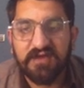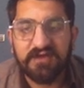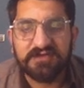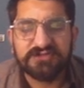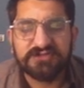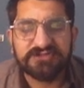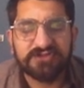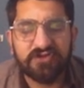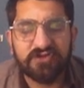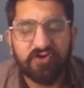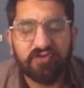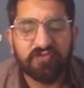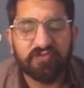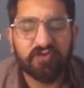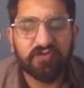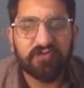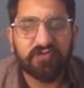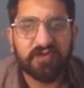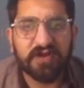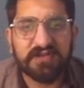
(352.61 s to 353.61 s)
slow
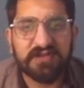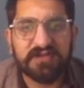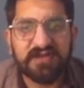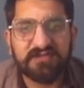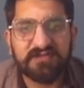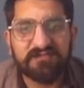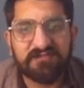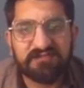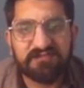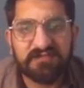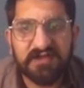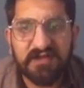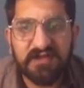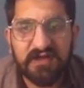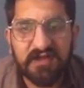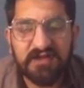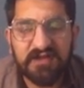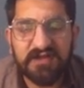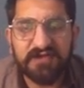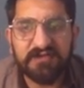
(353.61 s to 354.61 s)
move, and then
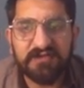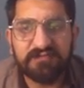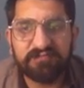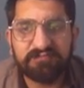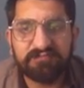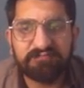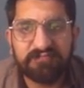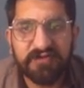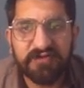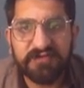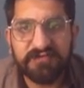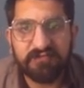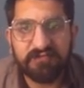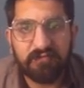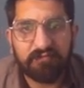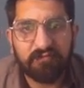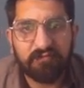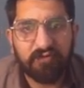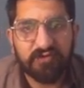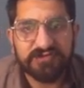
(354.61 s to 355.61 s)
a little bit
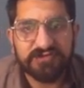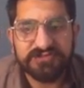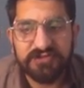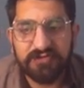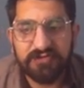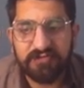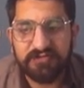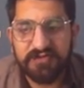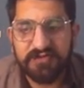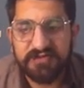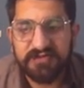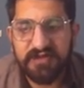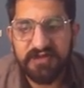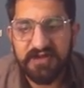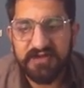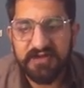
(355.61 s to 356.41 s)
more slower than that,